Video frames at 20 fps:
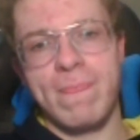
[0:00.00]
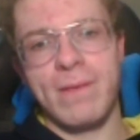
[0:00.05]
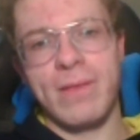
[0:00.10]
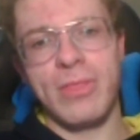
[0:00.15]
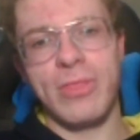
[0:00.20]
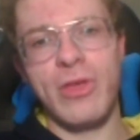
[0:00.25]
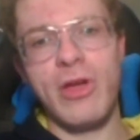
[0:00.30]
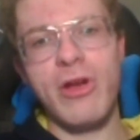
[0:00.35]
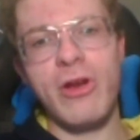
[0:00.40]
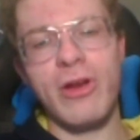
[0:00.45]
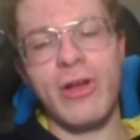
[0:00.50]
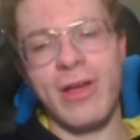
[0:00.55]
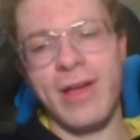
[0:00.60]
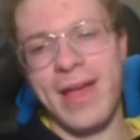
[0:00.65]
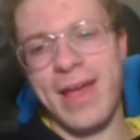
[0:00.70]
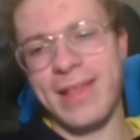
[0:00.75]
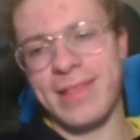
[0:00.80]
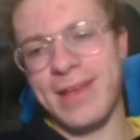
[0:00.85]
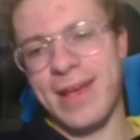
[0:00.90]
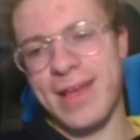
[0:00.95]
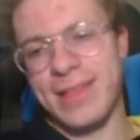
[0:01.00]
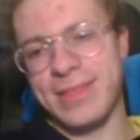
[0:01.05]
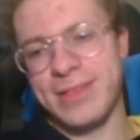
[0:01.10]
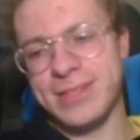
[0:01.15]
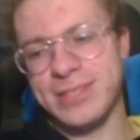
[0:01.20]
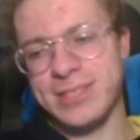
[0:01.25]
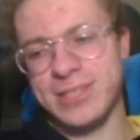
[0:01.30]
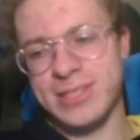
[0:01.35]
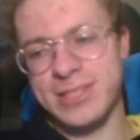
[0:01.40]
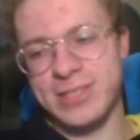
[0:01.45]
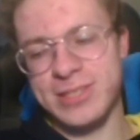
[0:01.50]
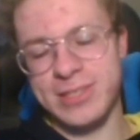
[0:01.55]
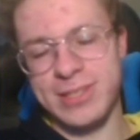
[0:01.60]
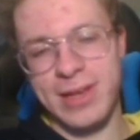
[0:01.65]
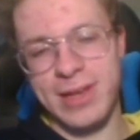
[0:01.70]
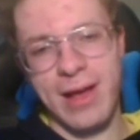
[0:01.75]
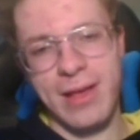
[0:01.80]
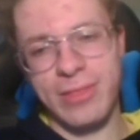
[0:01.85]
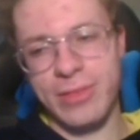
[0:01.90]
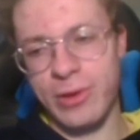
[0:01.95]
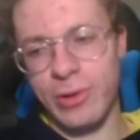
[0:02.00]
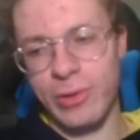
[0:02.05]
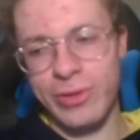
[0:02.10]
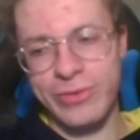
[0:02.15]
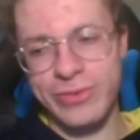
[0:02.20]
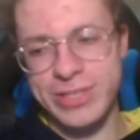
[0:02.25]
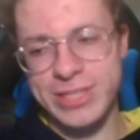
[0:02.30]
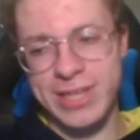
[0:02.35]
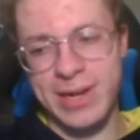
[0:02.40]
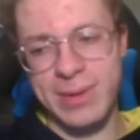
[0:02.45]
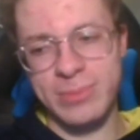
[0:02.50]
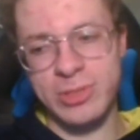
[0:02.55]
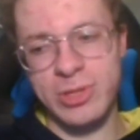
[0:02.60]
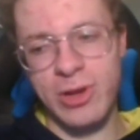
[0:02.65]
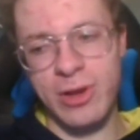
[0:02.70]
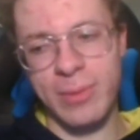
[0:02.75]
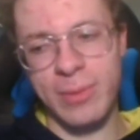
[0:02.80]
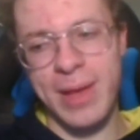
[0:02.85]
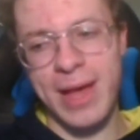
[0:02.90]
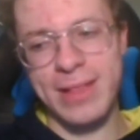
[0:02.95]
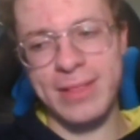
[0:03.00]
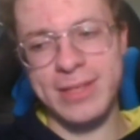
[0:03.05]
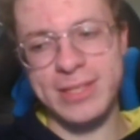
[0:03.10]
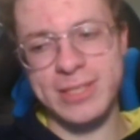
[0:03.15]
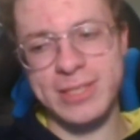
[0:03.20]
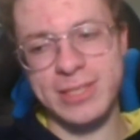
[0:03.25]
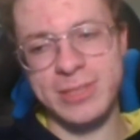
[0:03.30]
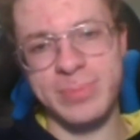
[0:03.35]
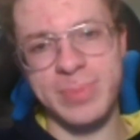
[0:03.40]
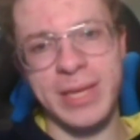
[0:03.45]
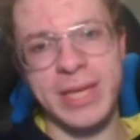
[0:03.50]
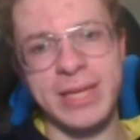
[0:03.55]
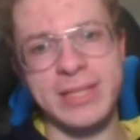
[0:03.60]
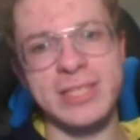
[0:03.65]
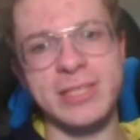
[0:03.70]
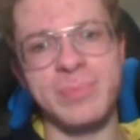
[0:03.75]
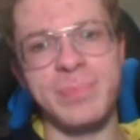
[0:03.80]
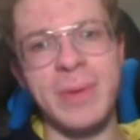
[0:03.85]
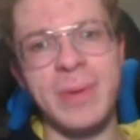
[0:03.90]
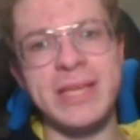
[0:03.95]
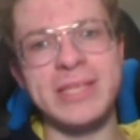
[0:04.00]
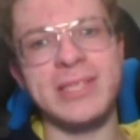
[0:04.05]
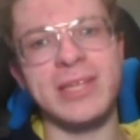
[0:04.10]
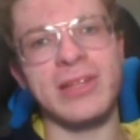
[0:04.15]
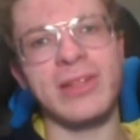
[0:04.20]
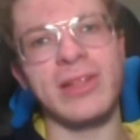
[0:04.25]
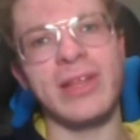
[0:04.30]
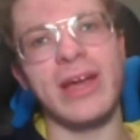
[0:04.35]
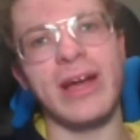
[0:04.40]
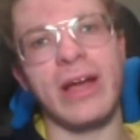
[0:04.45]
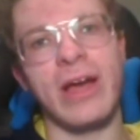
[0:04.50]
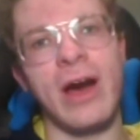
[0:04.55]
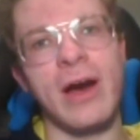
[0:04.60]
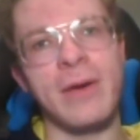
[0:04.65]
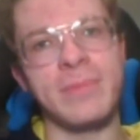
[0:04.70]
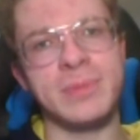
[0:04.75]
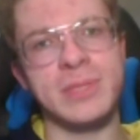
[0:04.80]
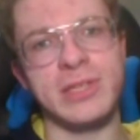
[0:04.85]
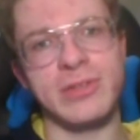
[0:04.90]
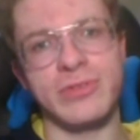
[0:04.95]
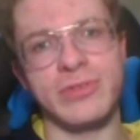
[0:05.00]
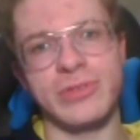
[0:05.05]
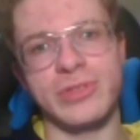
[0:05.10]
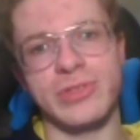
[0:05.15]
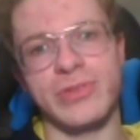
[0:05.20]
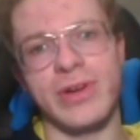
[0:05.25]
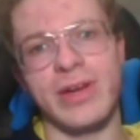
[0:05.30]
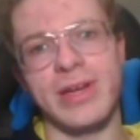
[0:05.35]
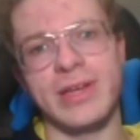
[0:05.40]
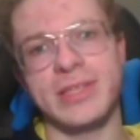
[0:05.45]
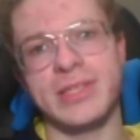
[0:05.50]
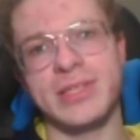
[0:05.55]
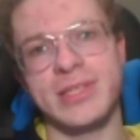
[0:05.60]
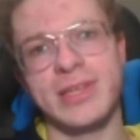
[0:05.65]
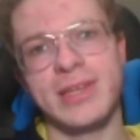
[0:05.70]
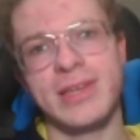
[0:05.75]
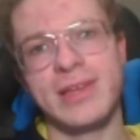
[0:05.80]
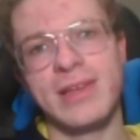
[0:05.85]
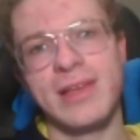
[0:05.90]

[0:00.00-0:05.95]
This is the only reason I'm talking about this is because it's basically a Cup Series race.